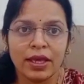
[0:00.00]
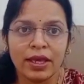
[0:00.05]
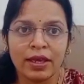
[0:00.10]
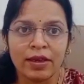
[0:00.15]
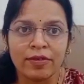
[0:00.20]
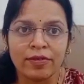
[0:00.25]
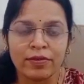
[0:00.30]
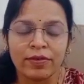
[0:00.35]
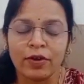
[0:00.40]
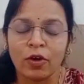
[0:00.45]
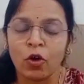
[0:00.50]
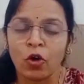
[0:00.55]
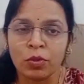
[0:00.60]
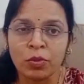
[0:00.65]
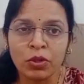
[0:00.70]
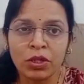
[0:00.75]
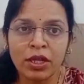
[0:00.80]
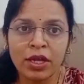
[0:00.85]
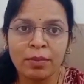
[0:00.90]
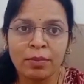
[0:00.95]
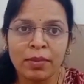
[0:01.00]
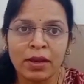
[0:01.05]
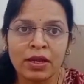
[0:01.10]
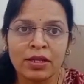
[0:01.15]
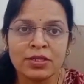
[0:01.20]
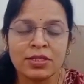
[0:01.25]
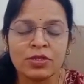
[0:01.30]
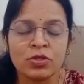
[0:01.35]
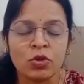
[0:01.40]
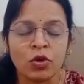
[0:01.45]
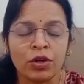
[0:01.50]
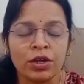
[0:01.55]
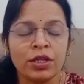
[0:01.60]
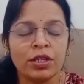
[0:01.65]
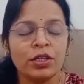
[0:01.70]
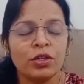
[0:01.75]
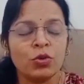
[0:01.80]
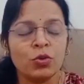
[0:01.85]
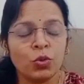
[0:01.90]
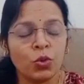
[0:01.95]
If hormonal imbalance is
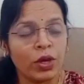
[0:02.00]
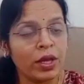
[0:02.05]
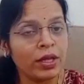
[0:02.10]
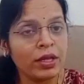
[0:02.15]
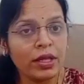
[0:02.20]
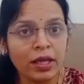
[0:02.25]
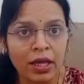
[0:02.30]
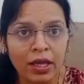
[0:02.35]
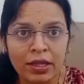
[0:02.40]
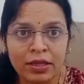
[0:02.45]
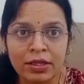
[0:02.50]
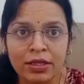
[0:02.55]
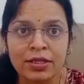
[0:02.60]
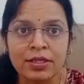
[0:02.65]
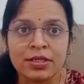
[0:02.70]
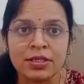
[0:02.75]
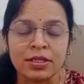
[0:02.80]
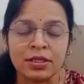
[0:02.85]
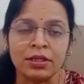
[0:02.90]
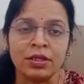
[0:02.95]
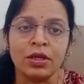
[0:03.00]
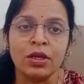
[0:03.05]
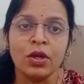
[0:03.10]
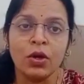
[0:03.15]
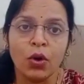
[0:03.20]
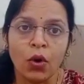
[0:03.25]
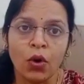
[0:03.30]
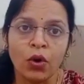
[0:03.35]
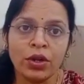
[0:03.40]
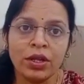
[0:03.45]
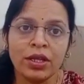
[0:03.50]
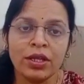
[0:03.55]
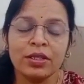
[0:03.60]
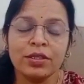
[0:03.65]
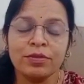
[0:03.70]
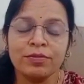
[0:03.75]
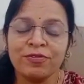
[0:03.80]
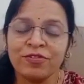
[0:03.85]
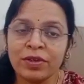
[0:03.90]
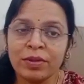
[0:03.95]
occurring due to any health reason or
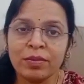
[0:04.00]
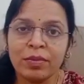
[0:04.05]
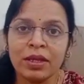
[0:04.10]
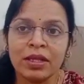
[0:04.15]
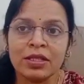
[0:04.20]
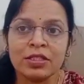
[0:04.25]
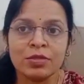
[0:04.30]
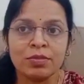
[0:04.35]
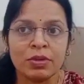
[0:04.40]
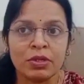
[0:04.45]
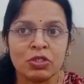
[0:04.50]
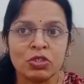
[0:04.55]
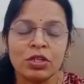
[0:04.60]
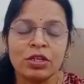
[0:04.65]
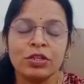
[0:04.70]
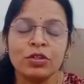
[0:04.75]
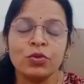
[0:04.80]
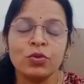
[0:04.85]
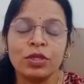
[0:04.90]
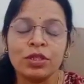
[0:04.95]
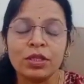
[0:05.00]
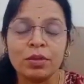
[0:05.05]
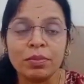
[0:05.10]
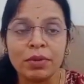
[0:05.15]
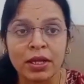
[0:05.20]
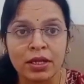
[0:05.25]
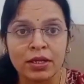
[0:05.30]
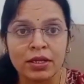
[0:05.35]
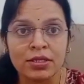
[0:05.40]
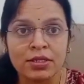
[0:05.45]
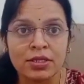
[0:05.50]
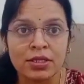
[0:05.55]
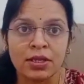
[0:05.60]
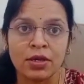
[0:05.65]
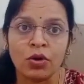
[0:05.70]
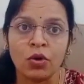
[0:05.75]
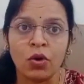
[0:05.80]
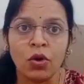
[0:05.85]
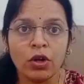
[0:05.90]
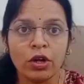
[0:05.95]
in females, especially during the
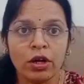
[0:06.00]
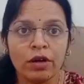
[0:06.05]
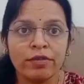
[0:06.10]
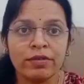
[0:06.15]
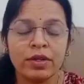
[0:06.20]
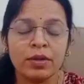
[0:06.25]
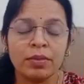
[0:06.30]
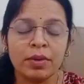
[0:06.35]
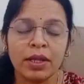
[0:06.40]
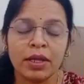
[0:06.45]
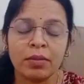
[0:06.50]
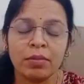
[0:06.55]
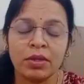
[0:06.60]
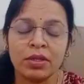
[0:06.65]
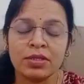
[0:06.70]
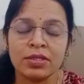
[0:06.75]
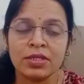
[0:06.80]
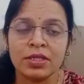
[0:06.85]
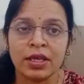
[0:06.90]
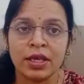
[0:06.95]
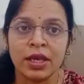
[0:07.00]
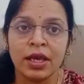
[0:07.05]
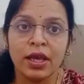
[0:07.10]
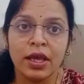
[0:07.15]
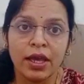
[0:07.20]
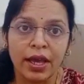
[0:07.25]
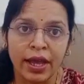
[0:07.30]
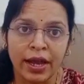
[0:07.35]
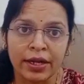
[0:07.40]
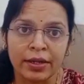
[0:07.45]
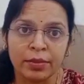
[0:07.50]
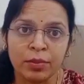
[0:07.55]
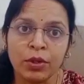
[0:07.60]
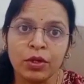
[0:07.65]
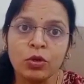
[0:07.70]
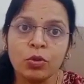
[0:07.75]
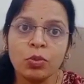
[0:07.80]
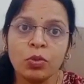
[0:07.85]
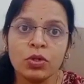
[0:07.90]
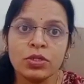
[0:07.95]
pregnancy or after pregnancy, at
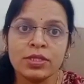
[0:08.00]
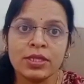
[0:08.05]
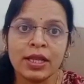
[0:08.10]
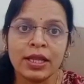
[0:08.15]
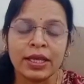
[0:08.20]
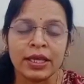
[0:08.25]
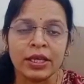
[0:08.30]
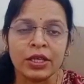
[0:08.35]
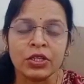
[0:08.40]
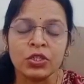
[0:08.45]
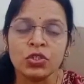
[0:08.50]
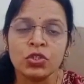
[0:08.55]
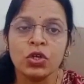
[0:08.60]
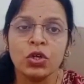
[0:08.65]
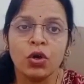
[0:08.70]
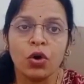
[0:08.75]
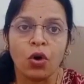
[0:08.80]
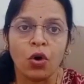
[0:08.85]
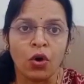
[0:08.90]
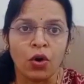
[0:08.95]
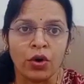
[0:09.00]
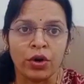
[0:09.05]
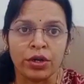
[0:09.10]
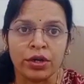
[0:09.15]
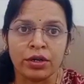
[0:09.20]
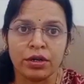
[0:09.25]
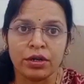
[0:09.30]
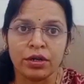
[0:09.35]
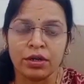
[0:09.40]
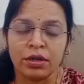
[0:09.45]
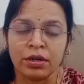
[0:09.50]
menopausal age or